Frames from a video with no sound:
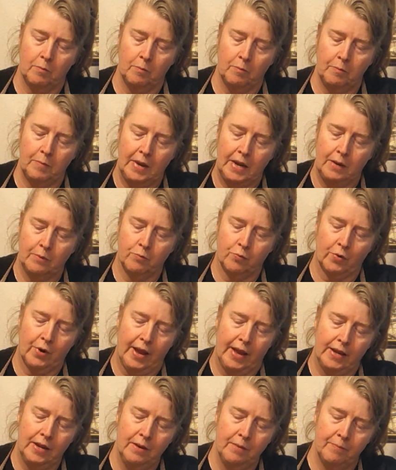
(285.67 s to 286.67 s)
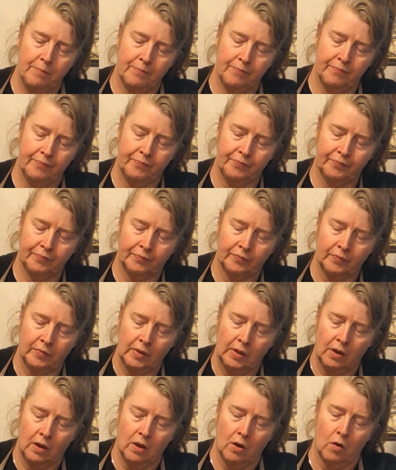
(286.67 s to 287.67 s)
made bread
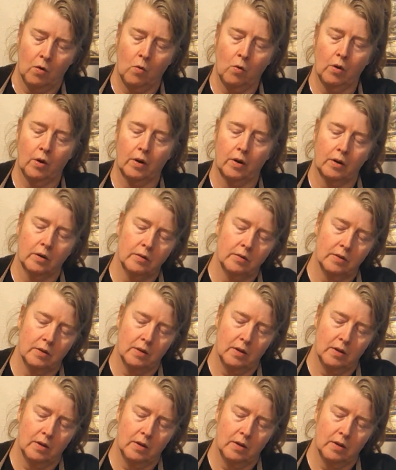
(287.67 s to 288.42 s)
or